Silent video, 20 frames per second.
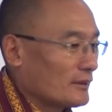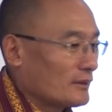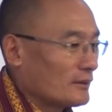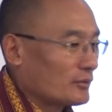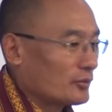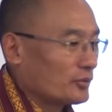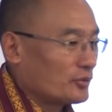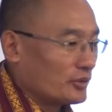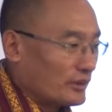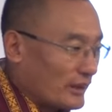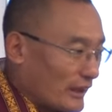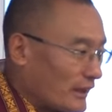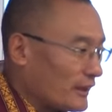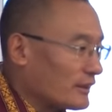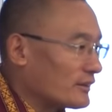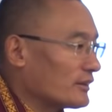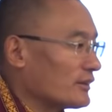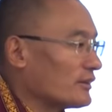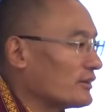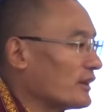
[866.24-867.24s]
So today
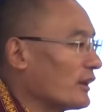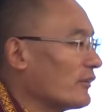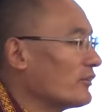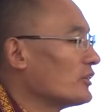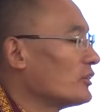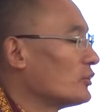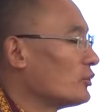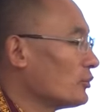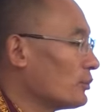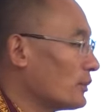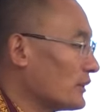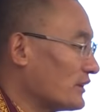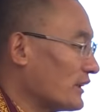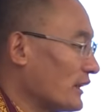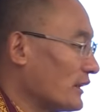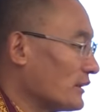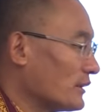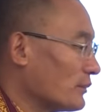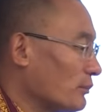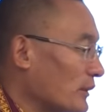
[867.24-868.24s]
it is
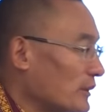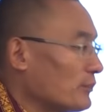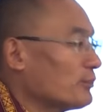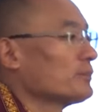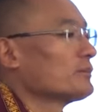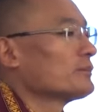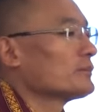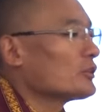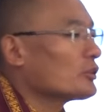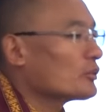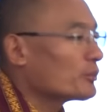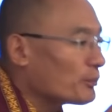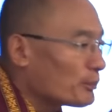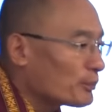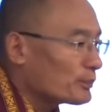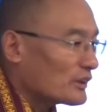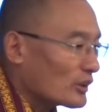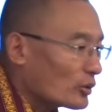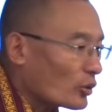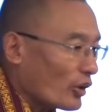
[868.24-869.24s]
72%, but
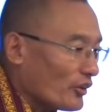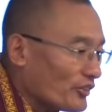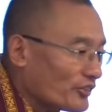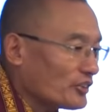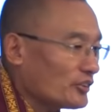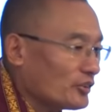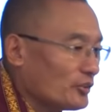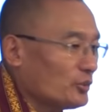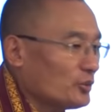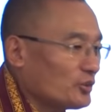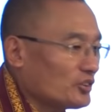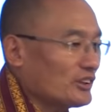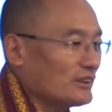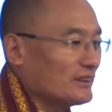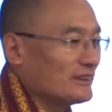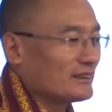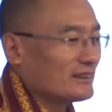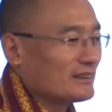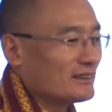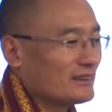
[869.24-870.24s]
the
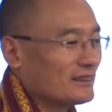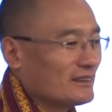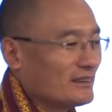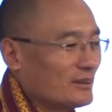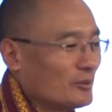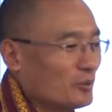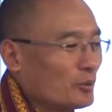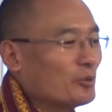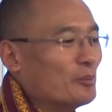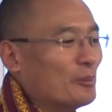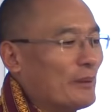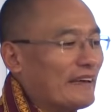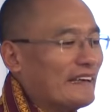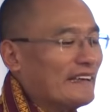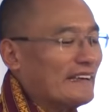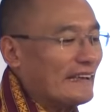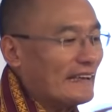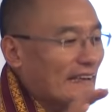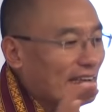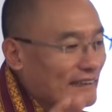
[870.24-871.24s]
constitution would make
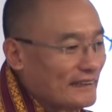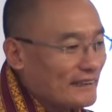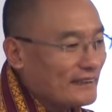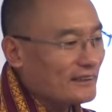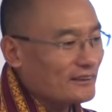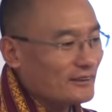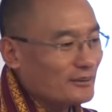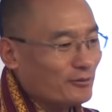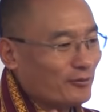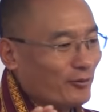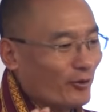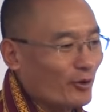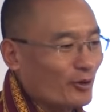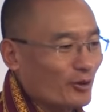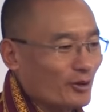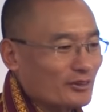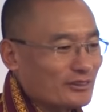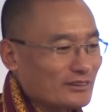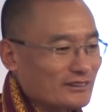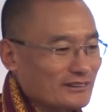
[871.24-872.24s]
it illegal for